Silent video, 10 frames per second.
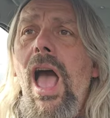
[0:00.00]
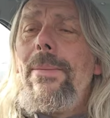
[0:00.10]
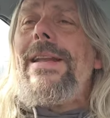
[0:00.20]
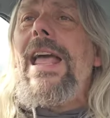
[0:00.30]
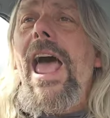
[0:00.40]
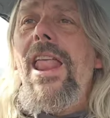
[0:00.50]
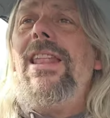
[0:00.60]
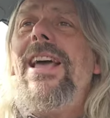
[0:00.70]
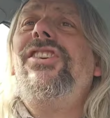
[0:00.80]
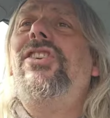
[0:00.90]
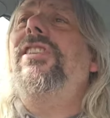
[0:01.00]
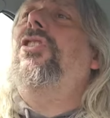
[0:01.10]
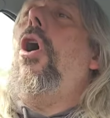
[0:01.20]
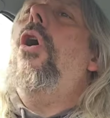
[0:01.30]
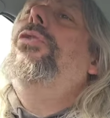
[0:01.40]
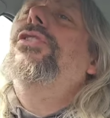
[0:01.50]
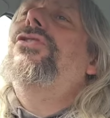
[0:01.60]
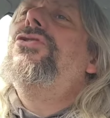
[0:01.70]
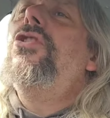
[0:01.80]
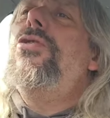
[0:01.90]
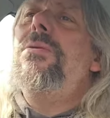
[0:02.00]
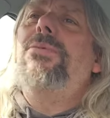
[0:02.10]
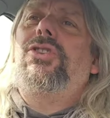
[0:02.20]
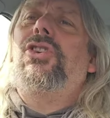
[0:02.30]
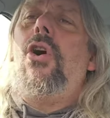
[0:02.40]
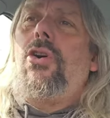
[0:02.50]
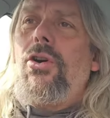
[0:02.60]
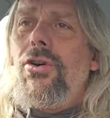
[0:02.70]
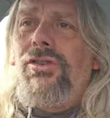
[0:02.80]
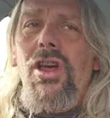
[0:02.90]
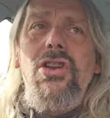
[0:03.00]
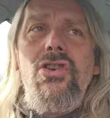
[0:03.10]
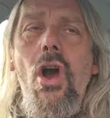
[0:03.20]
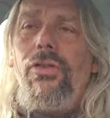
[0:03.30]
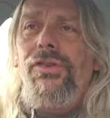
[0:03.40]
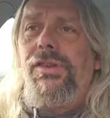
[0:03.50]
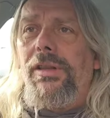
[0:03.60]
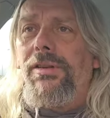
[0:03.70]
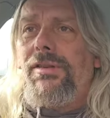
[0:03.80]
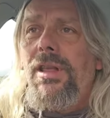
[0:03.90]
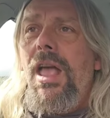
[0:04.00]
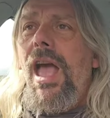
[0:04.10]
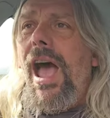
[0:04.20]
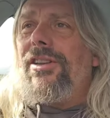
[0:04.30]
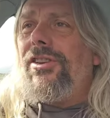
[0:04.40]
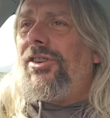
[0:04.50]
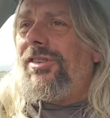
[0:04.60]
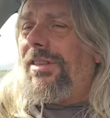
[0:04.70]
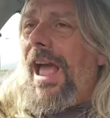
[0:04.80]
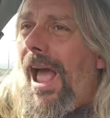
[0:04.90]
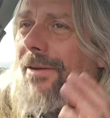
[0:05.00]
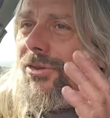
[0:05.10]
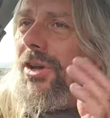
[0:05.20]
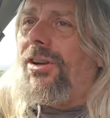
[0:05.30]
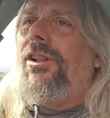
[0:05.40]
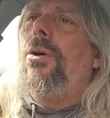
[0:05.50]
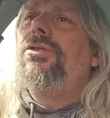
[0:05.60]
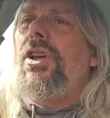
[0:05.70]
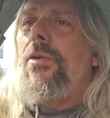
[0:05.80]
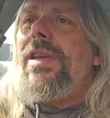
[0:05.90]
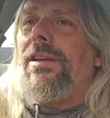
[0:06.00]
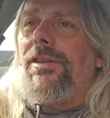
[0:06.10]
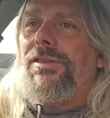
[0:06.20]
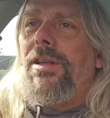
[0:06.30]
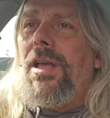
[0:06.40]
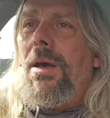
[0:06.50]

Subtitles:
I mean, unless she does nothing but talk utter nonsense and you just have to close your ears.